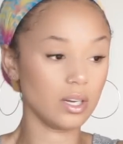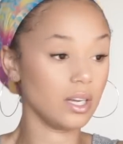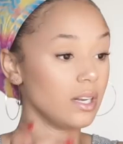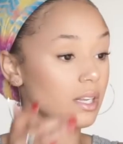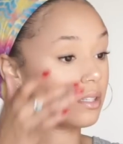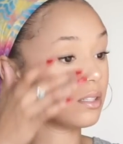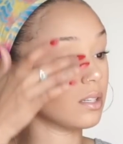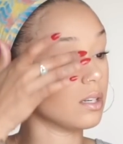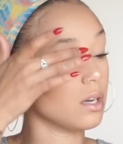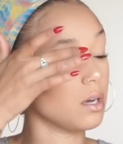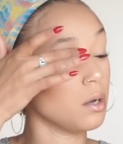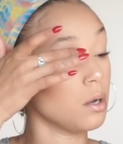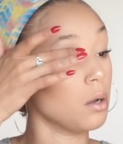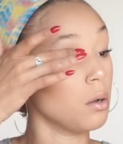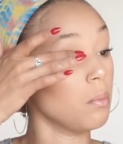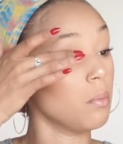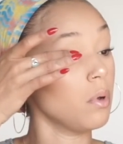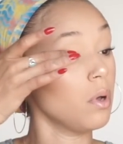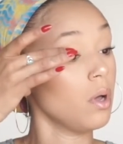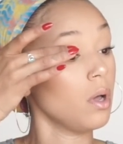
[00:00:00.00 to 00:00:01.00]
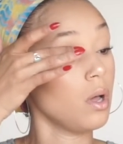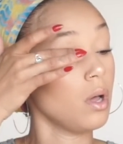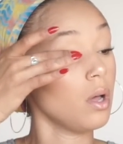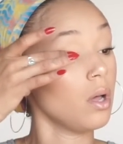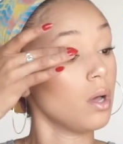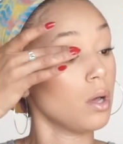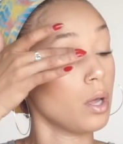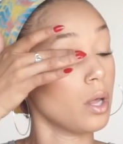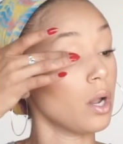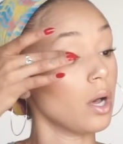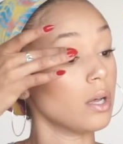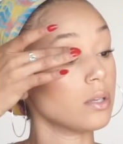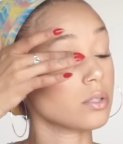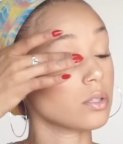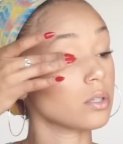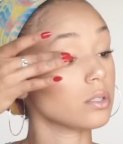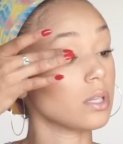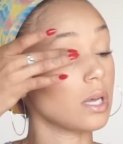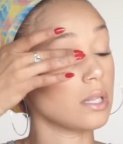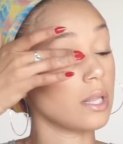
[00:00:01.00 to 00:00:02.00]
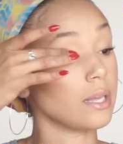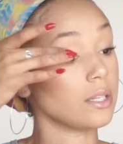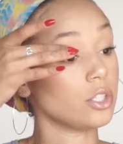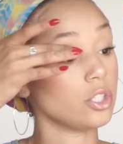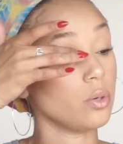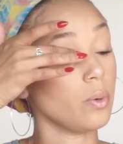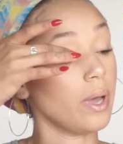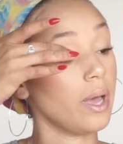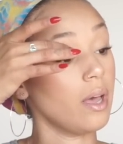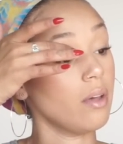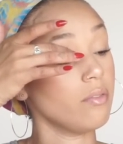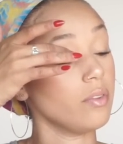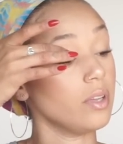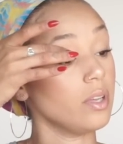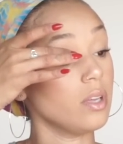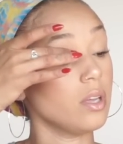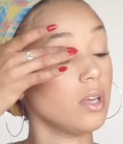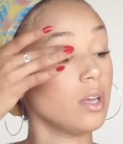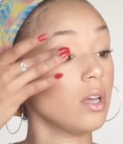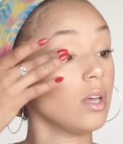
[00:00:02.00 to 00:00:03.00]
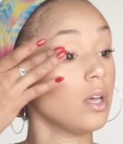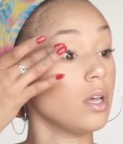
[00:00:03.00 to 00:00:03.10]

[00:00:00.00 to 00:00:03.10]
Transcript: It doesn't it also is not like too heavy.